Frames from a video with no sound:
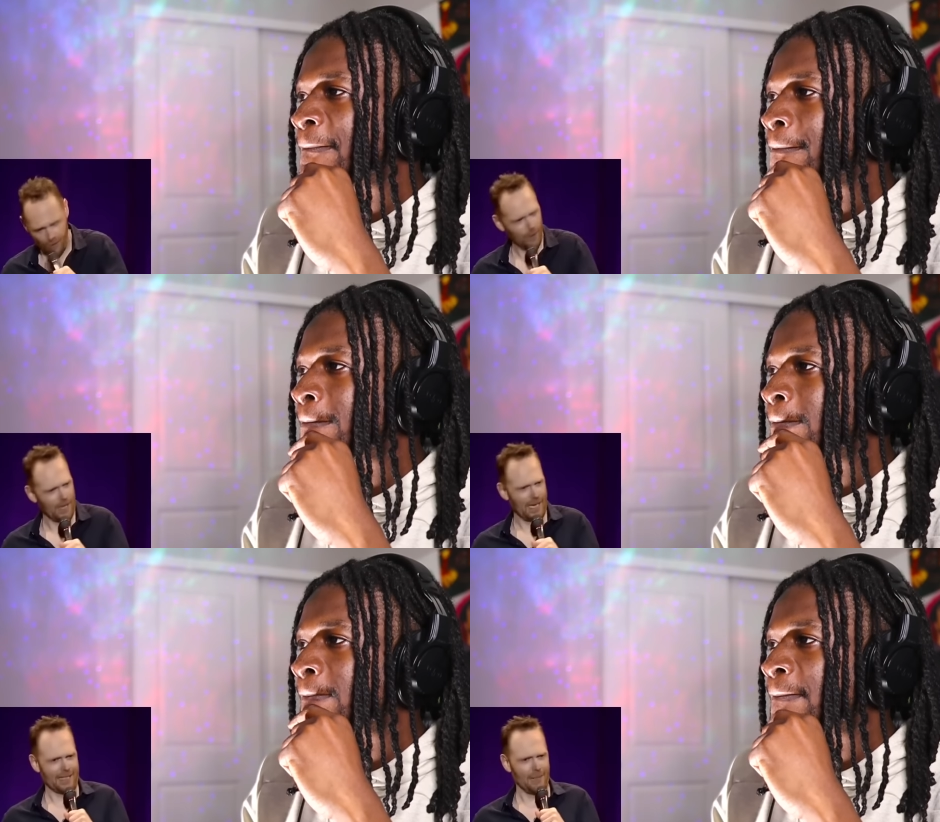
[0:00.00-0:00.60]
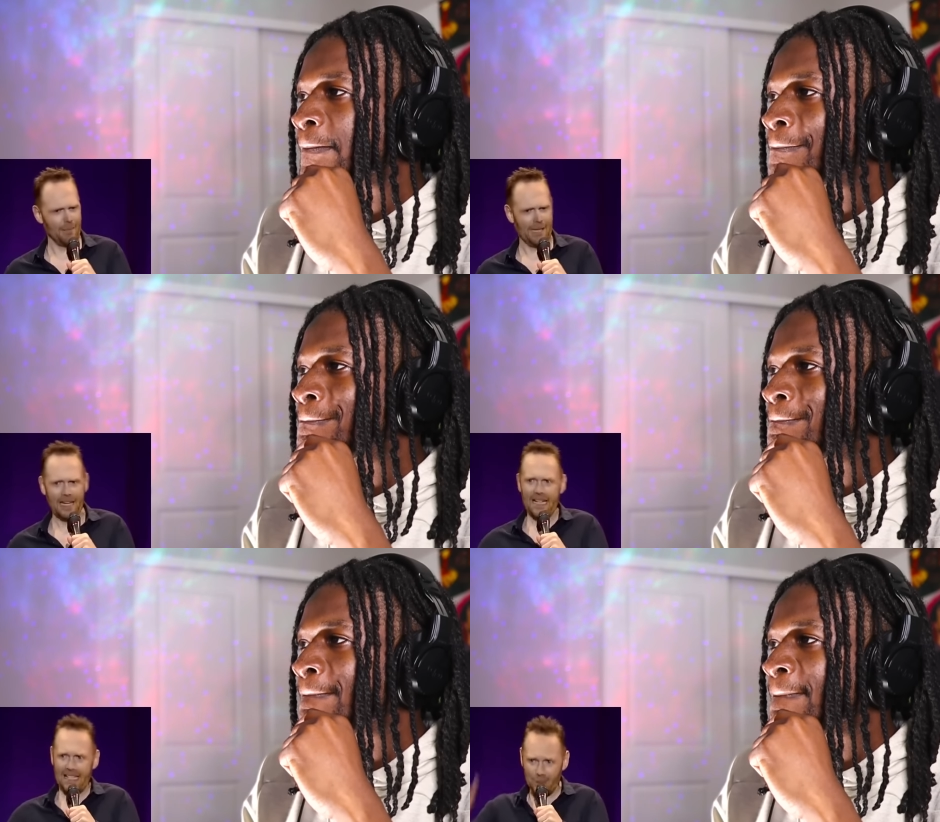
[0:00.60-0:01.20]
Speaker 1: in their own goddamn
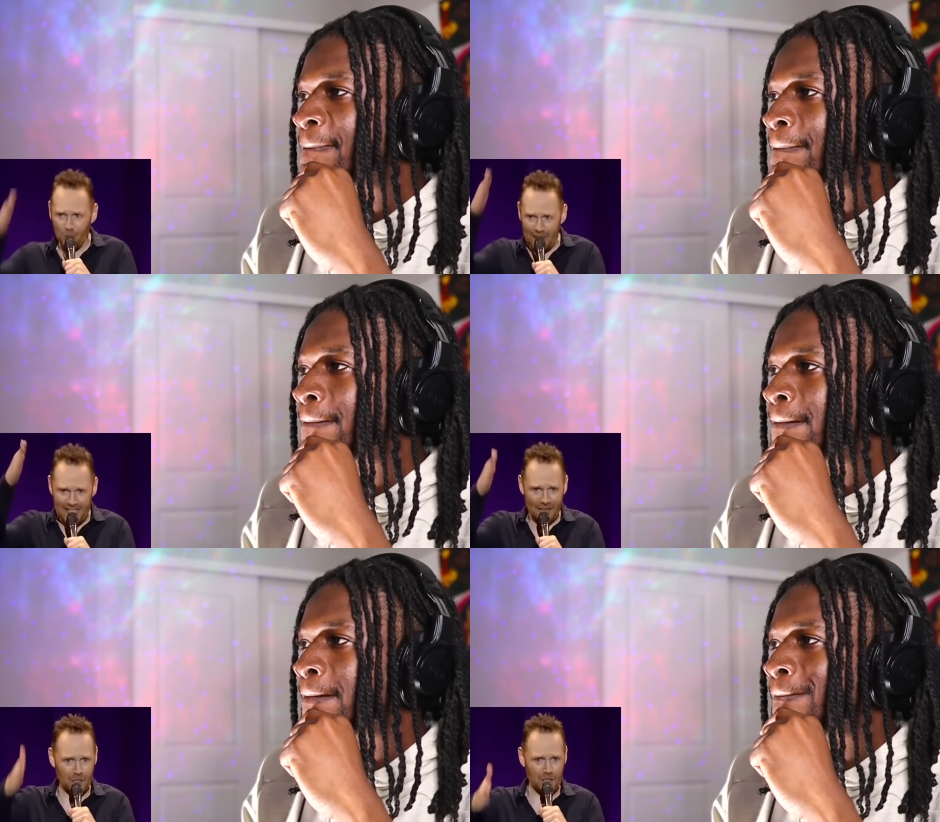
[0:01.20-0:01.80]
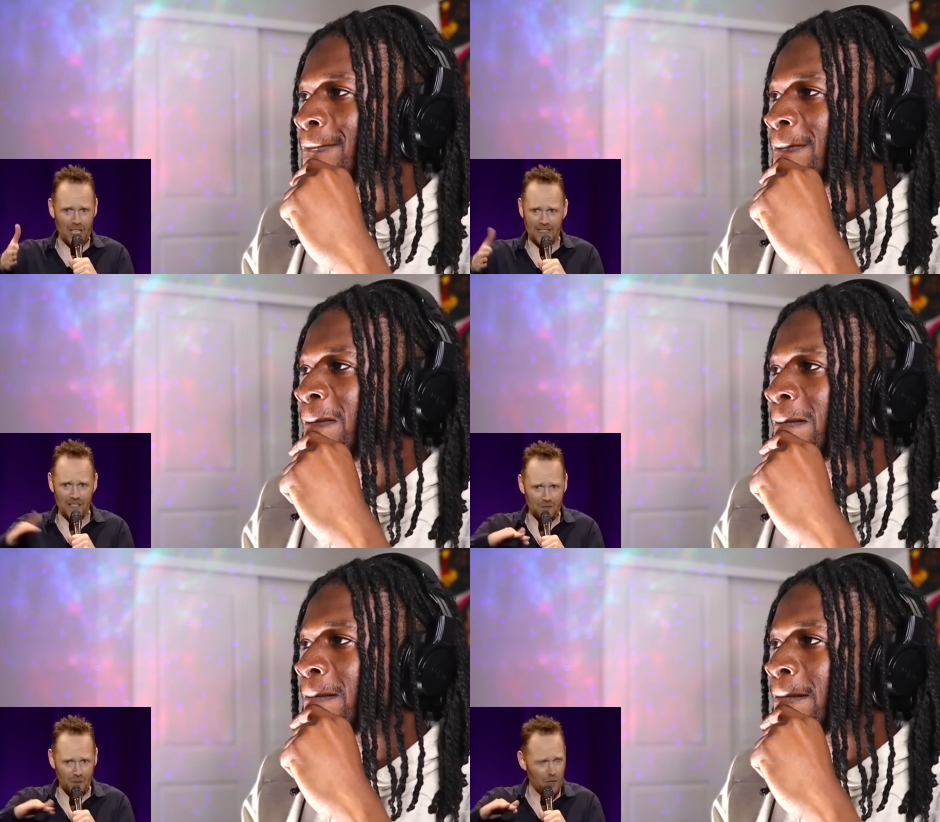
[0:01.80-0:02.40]
bed. That's right down the
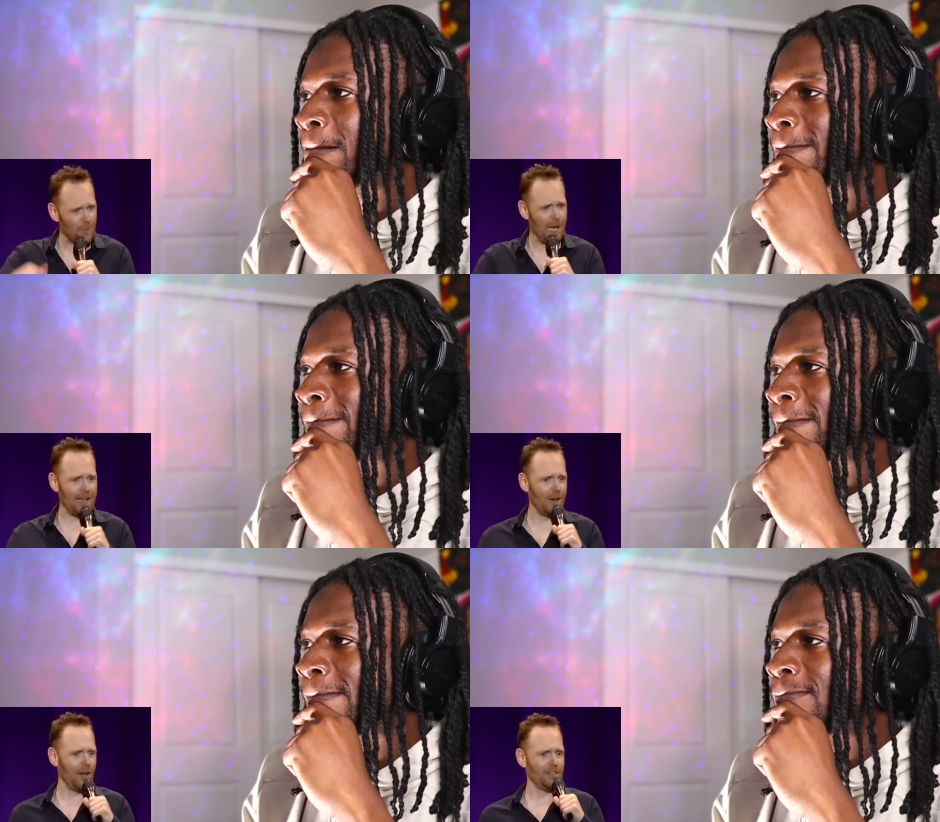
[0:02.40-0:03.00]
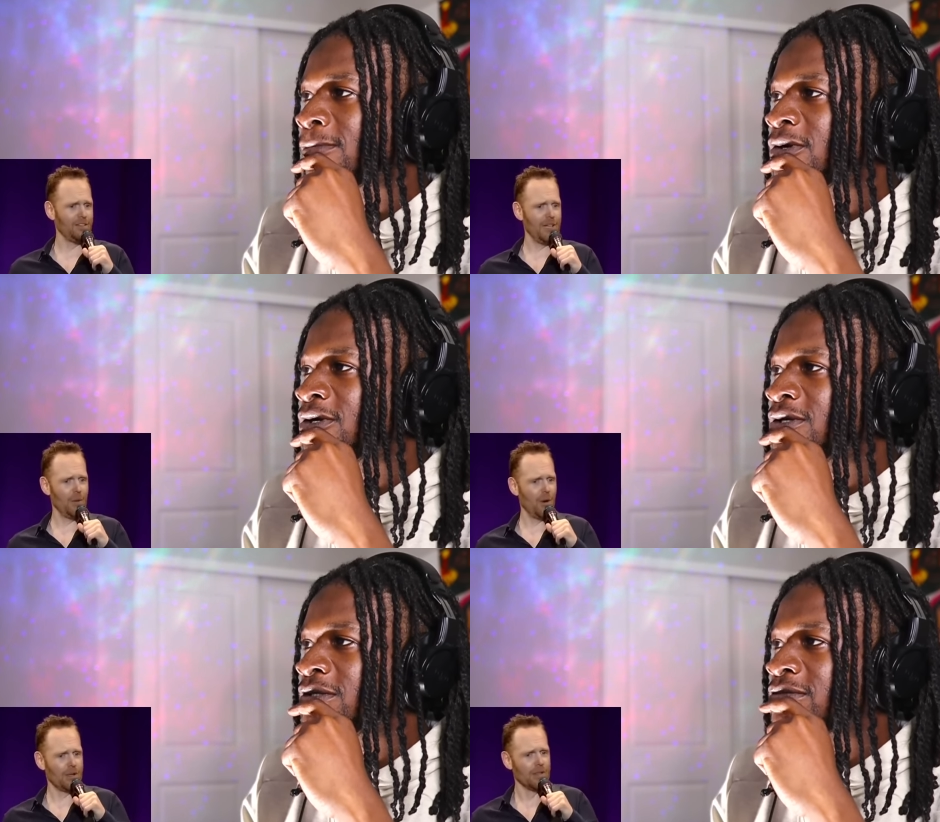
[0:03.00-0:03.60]
checklist. First ballot Hall of
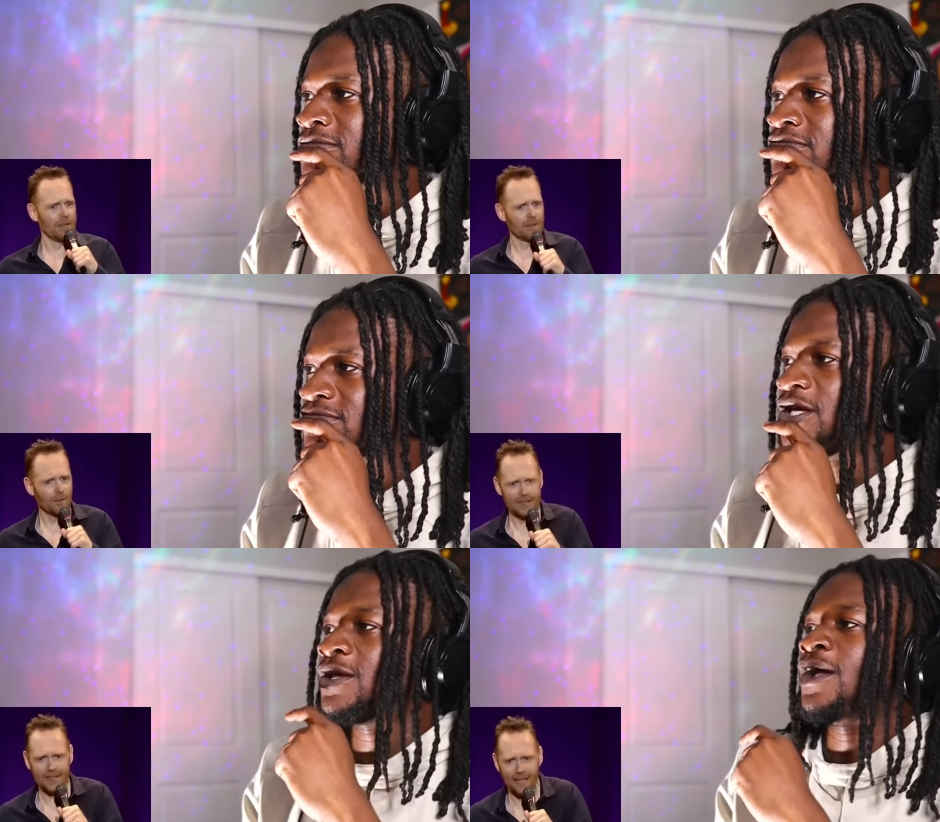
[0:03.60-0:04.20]
Fame whore. Right